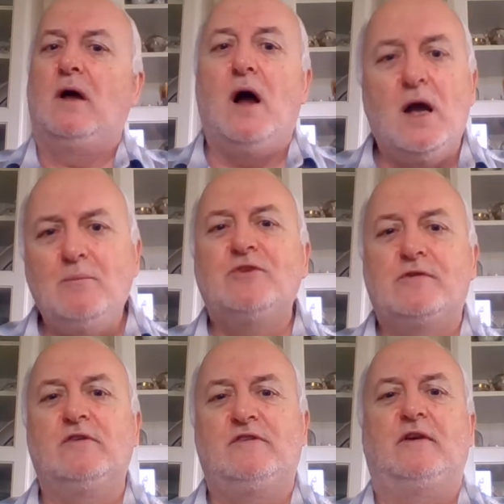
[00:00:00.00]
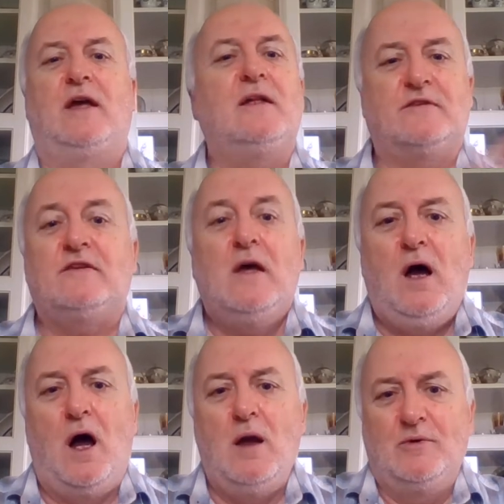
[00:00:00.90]
I'm as good as it gets.
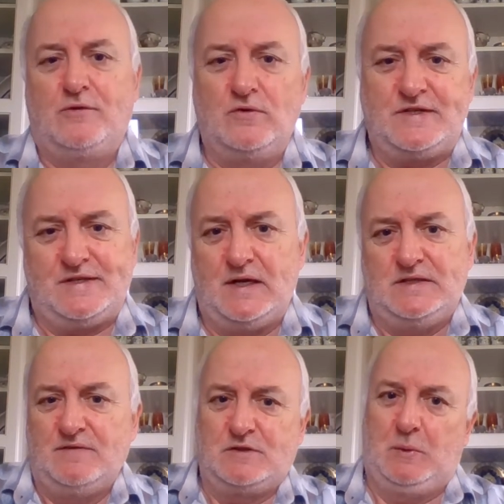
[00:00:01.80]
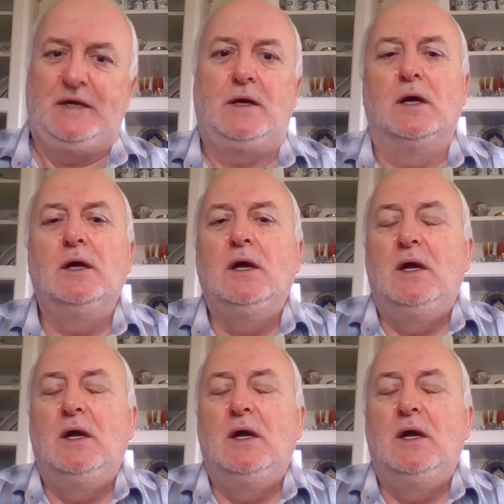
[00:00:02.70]
I'm as good as a native speaker.